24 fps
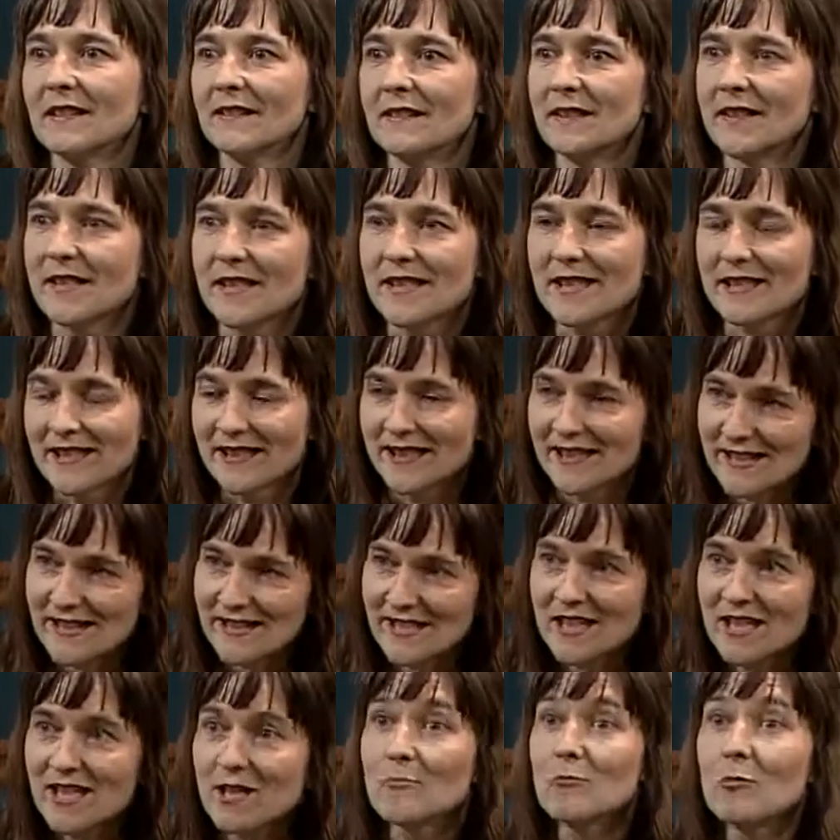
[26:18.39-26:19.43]
this, in a
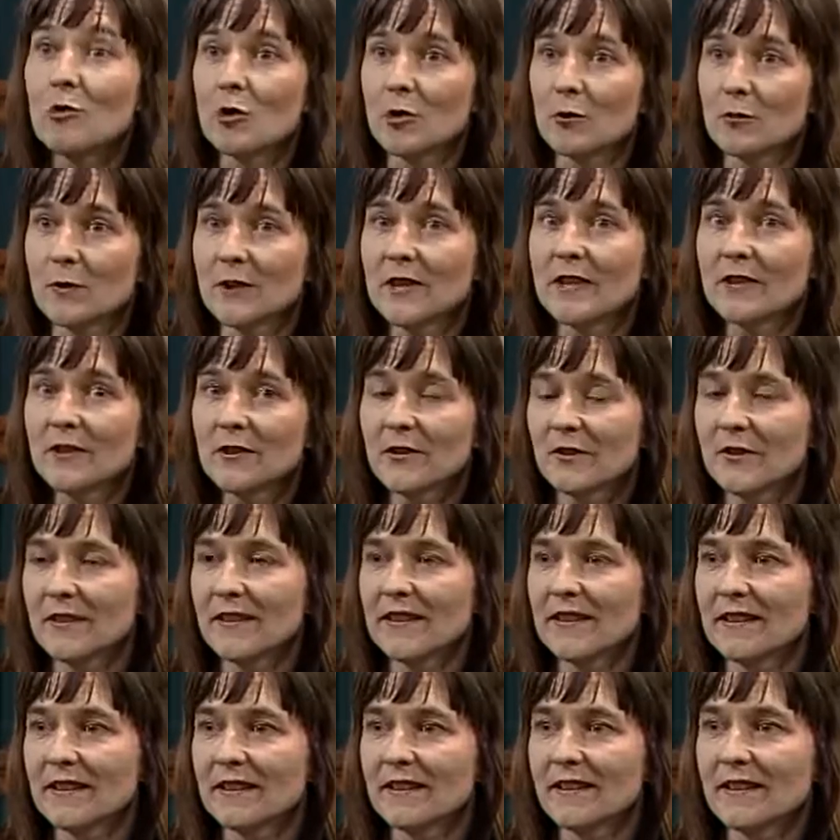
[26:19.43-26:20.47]
sense, more real
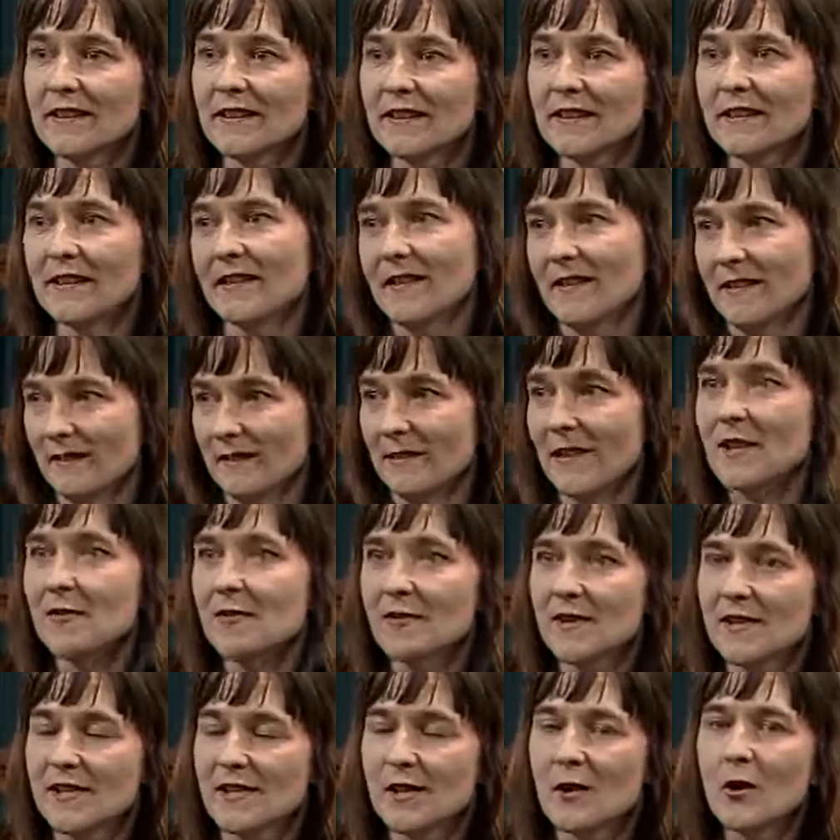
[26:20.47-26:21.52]
thing,
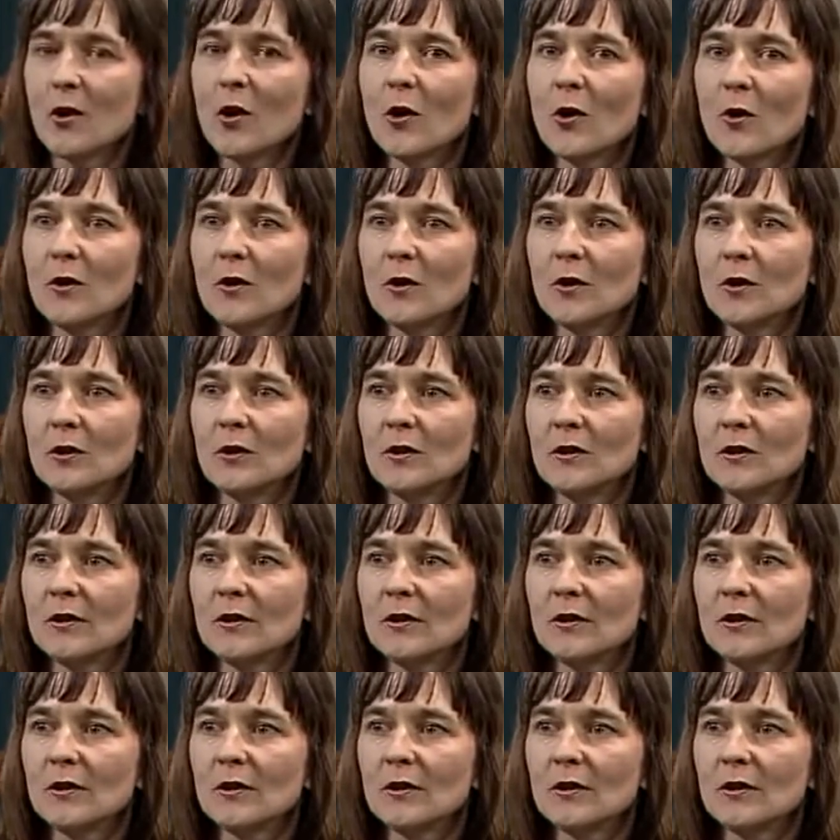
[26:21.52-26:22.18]
life as a whole.